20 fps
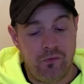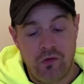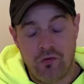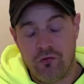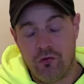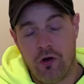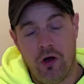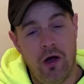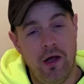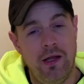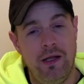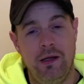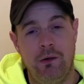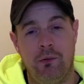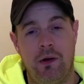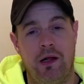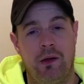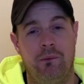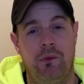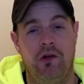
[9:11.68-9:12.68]
So I highly
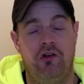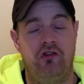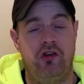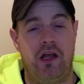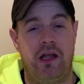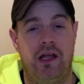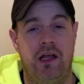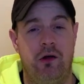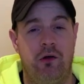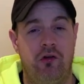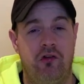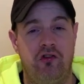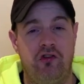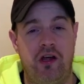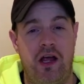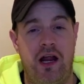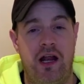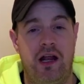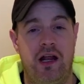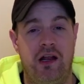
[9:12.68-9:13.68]
recommend checking out his
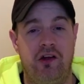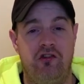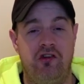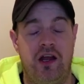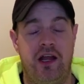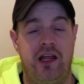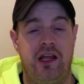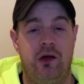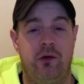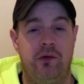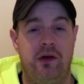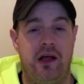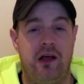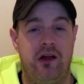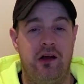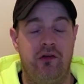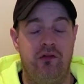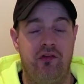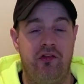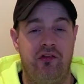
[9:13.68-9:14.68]
channel and checking out that
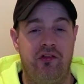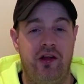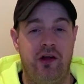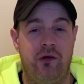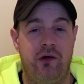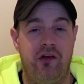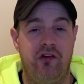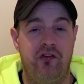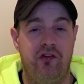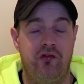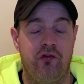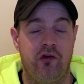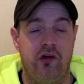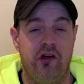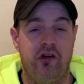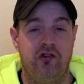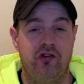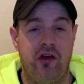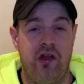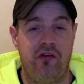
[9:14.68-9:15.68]
kind of a series if you're
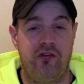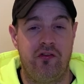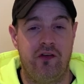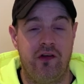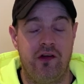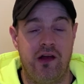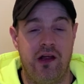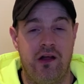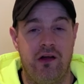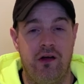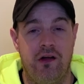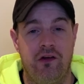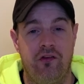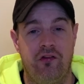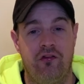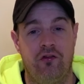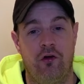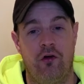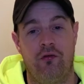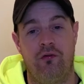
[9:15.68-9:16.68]
interested in that kind of
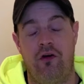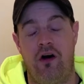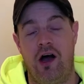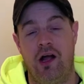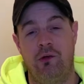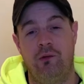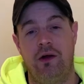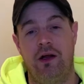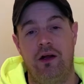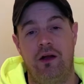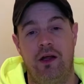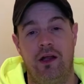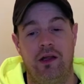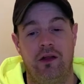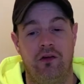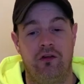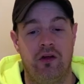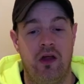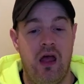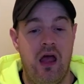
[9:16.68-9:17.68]
stuff. I really like
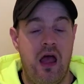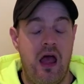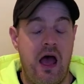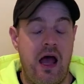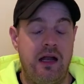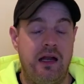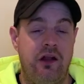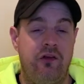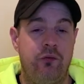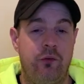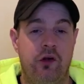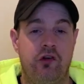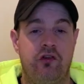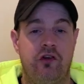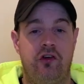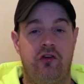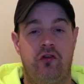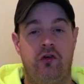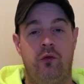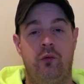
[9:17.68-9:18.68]
it, and that's what I
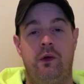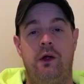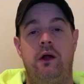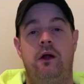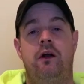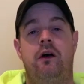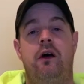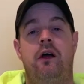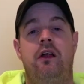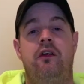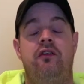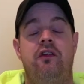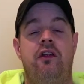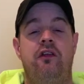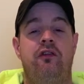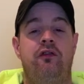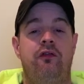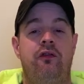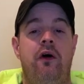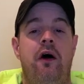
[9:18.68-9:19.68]
try to do here, guys,
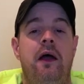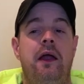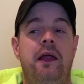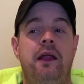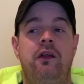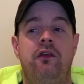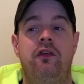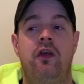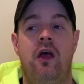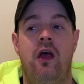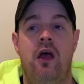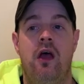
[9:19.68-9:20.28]
is find